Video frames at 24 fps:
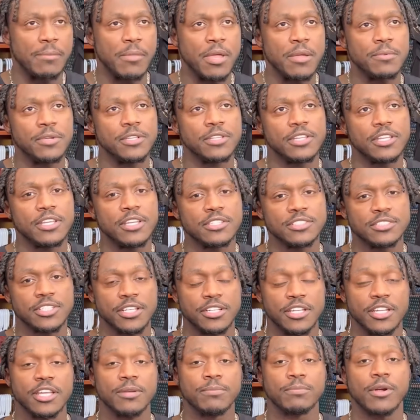may be things that
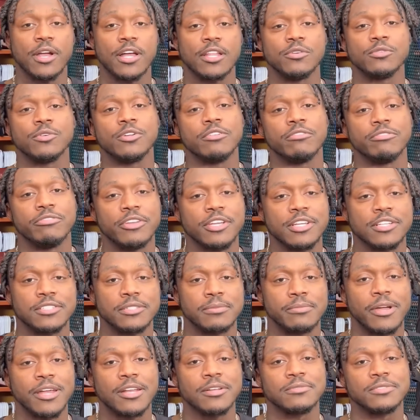Nick probably want to fix
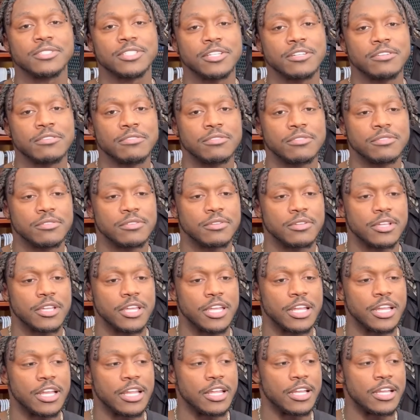about himself,
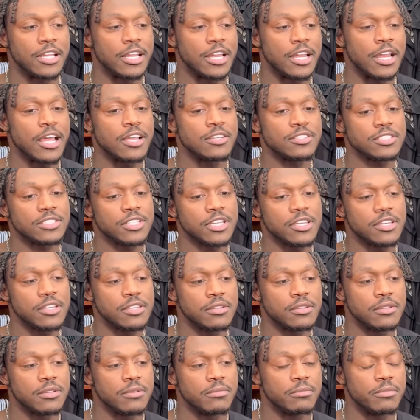and I'll say,
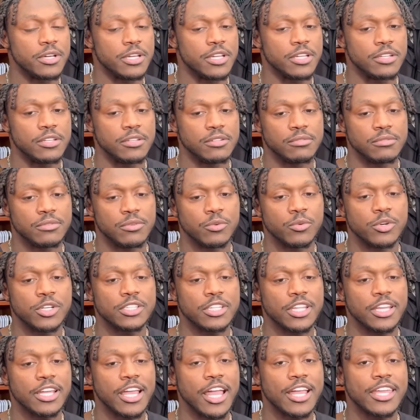but one
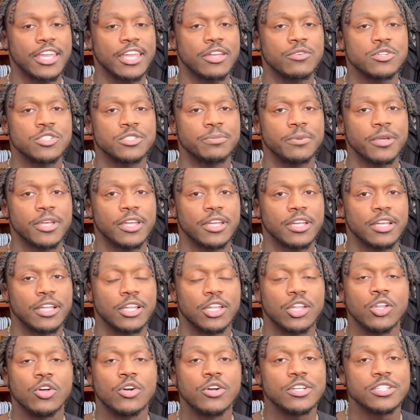thing I can't respect,
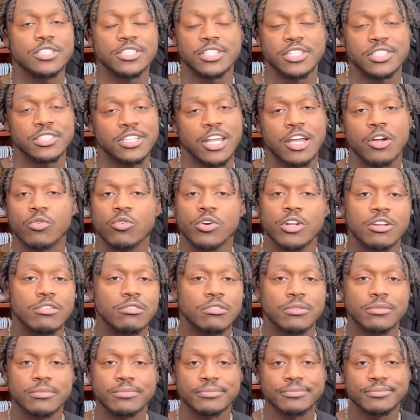loyalty is not one of
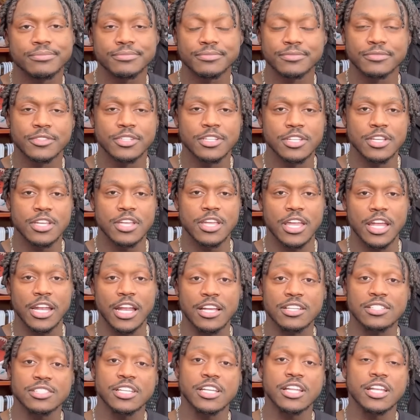them. And
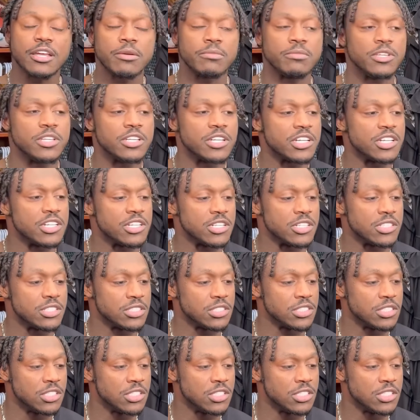I say that because